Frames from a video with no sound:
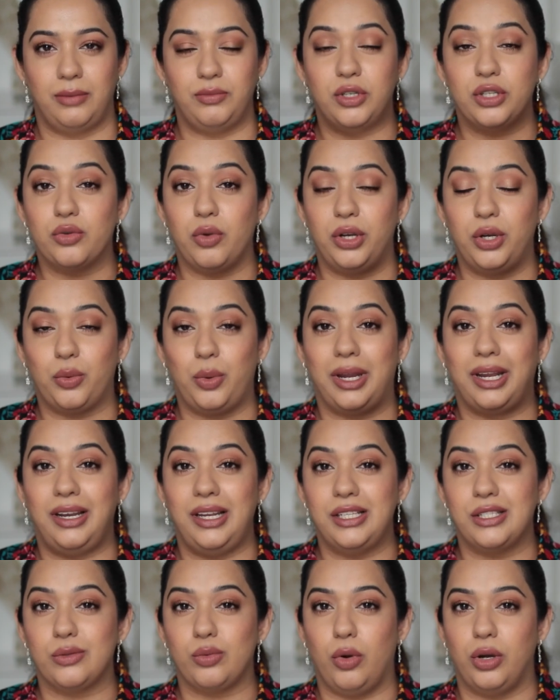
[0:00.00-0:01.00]
I'm just going to
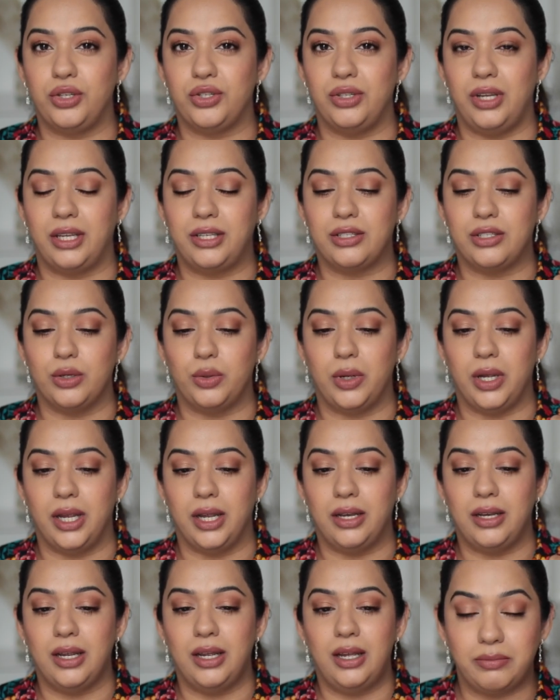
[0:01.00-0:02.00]
quickly swatch next to
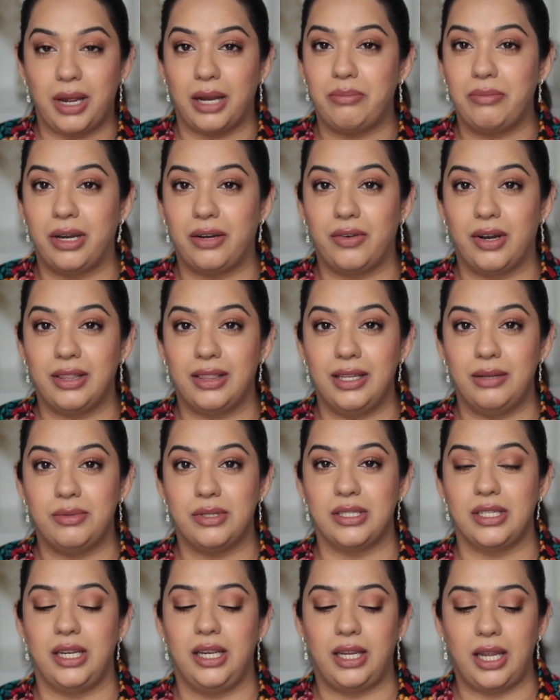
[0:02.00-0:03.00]
it Pat McGrath
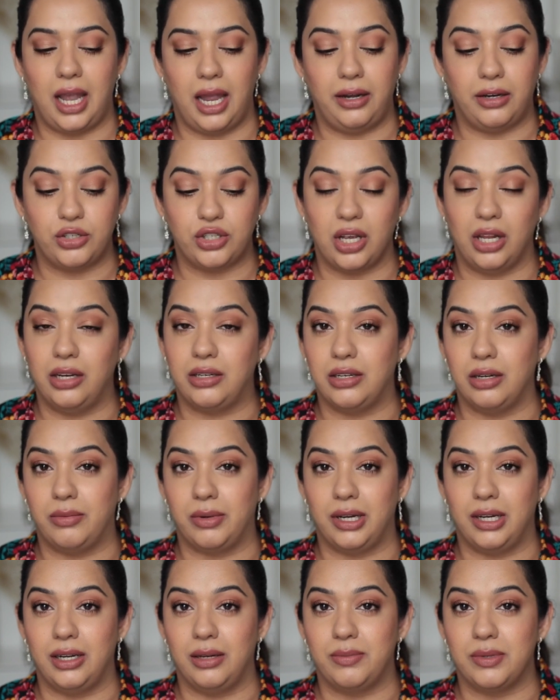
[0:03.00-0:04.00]
lipstick and a Charlotte
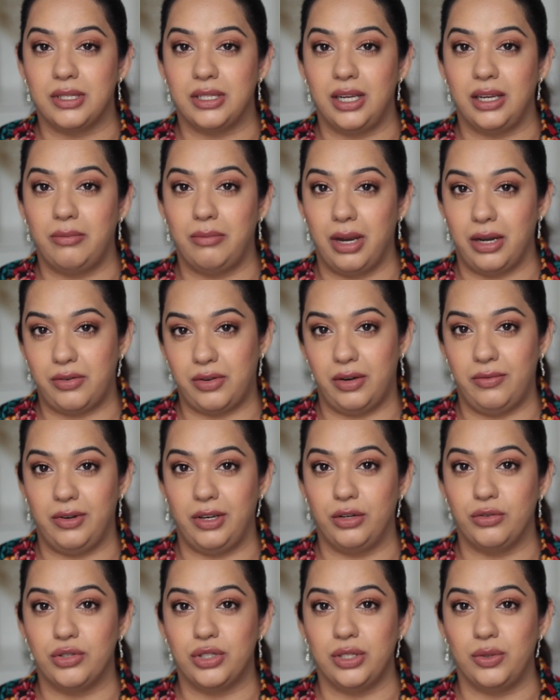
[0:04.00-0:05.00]
Tilbury lipstick, Matte
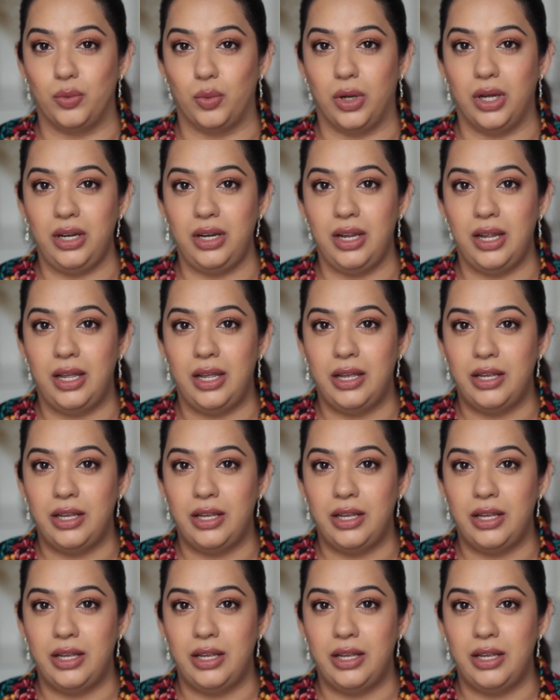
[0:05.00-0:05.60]
Revolution one,